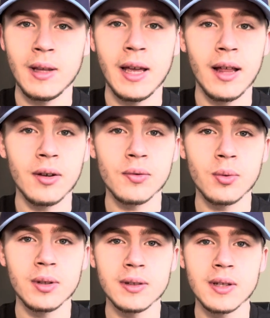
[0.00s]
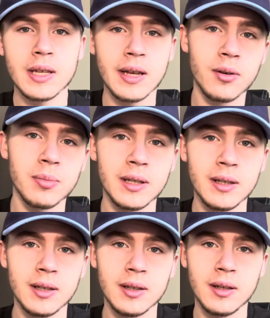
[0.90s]
Hello everyone, today I'll
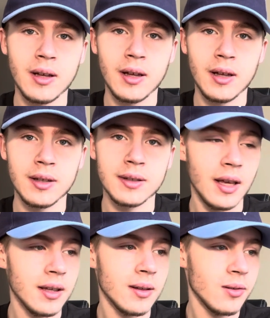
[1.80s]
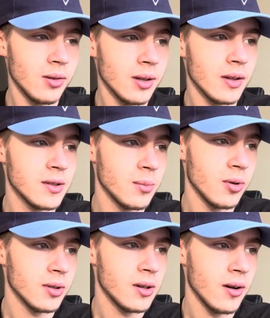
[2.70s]
be taking a look at some
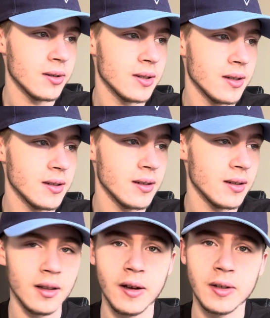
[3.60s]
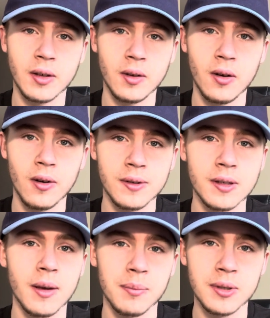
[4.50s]
more cars. This is Collecting Cars
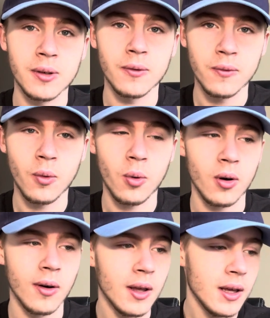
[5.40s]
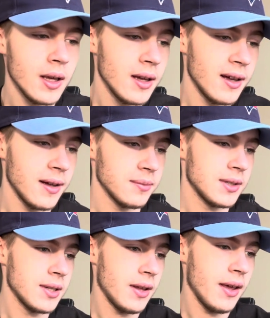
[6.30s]
episode 4.
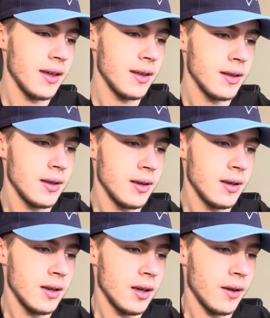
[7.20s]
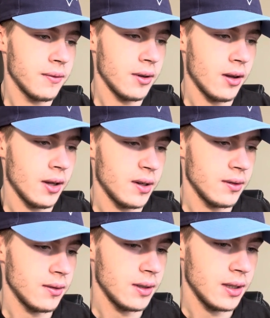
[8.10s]
Today I've got
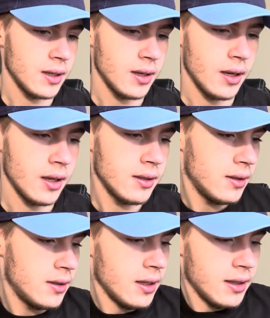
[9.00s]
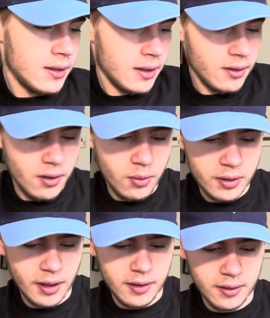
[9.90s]
a decent,
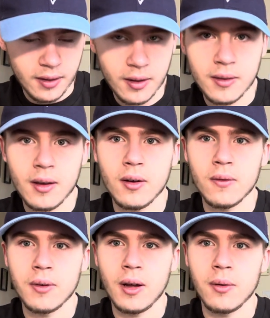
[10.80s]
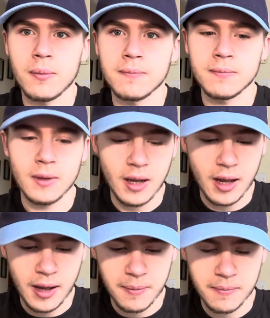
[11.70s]
and they all fell.
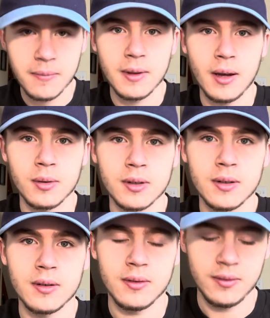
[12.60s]
That was